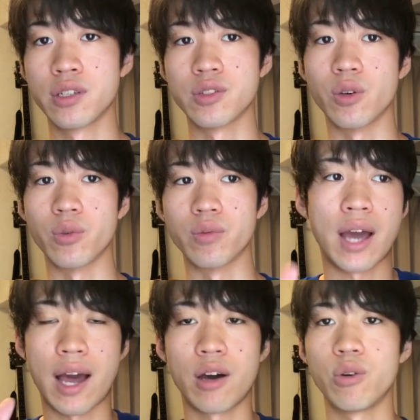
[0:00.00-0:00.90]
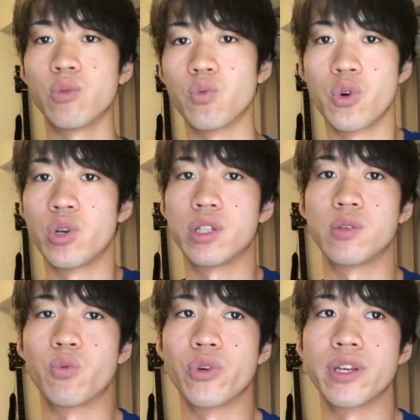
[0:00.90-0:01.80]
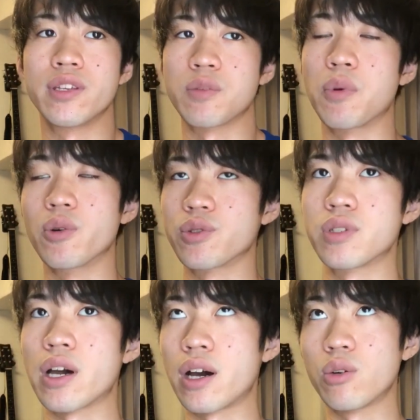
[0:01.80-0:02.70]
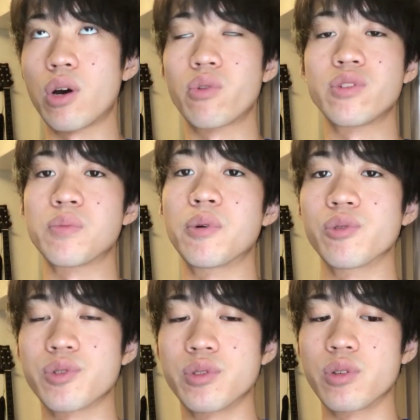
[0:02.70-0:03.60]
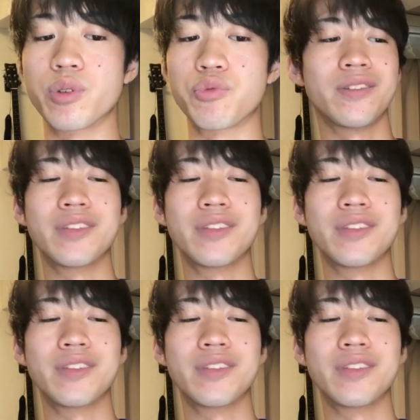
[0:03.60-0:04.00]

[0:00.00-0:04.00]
So how are we supposed to know if